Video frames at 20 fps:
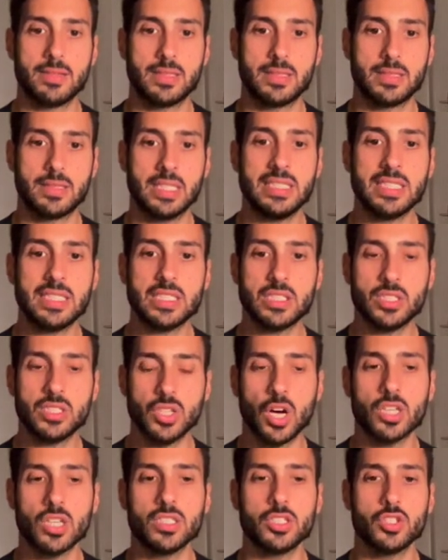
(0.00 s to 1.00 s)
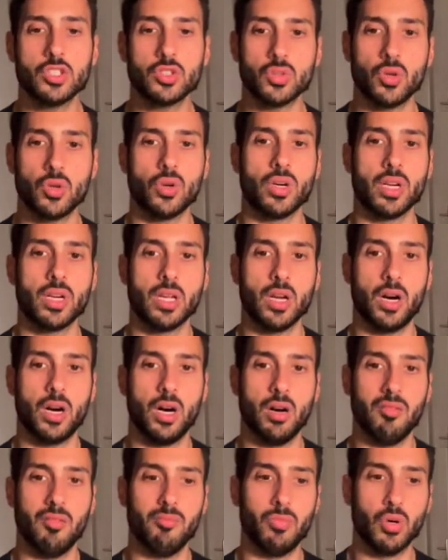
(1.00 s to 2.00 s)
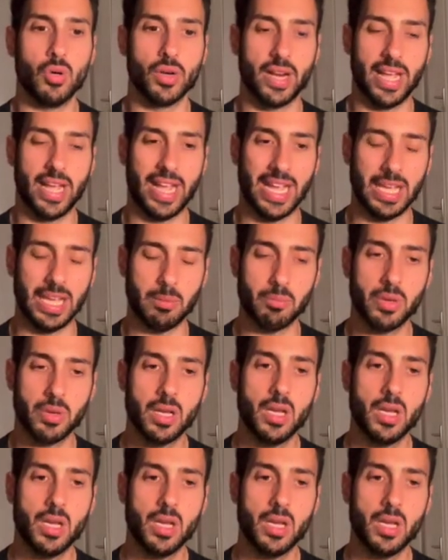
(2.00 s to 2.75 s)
This is not the story of Bored Ape.